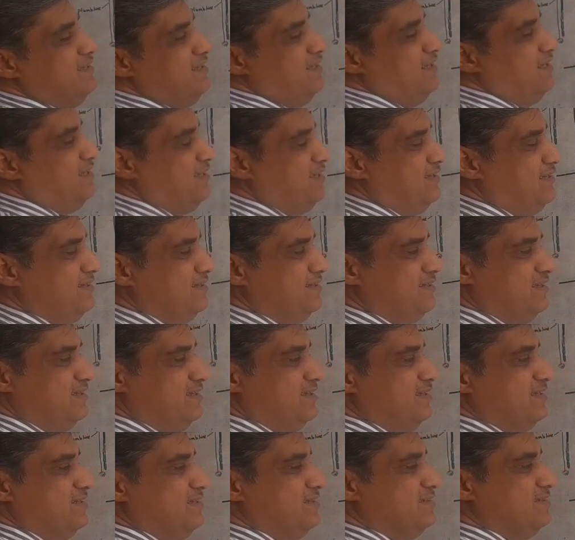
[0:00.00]
uh,
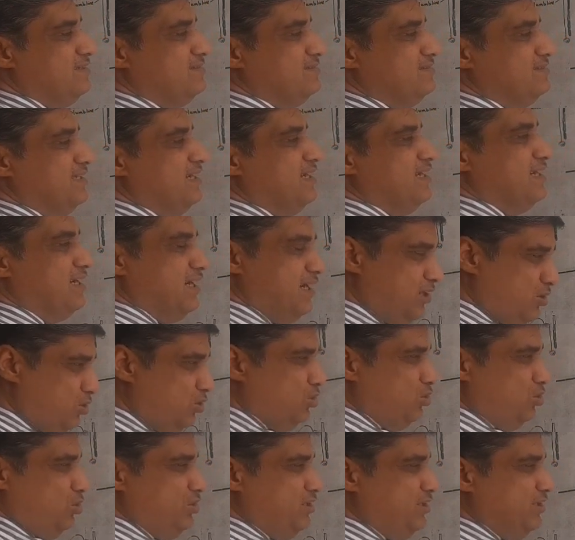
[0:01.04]
a
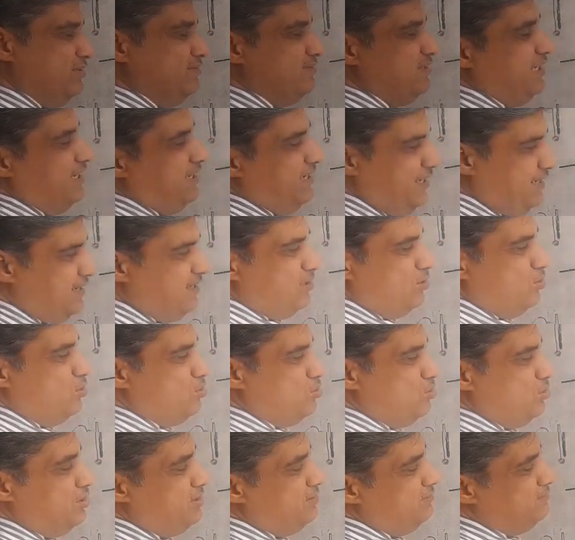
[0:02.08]
road, in a
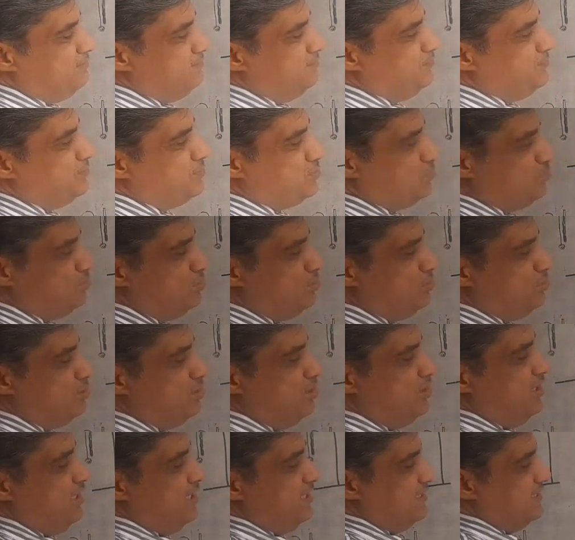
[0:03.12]
road.
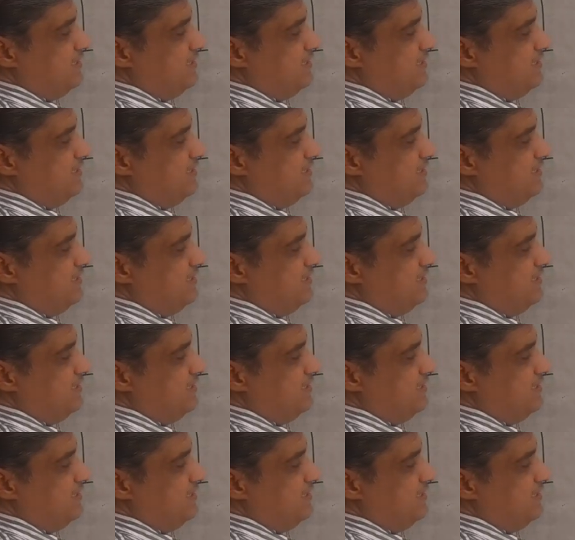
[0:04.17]
So